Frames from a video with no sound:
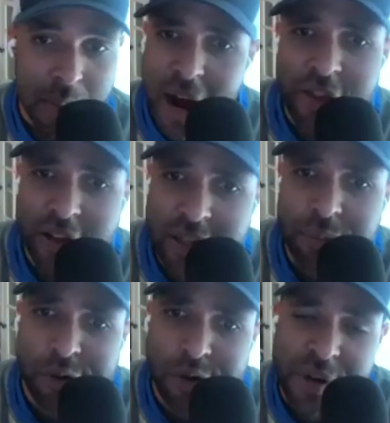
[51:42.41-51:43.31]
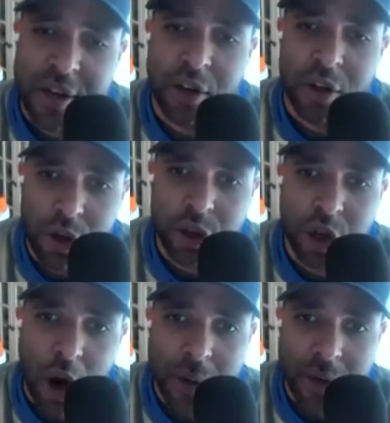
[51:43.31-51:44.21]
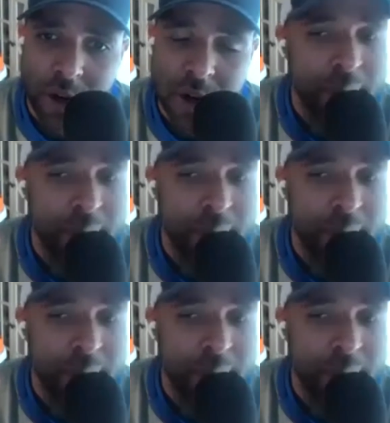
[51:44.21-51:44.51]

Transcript: I think someone who's a beginner could go and learn it,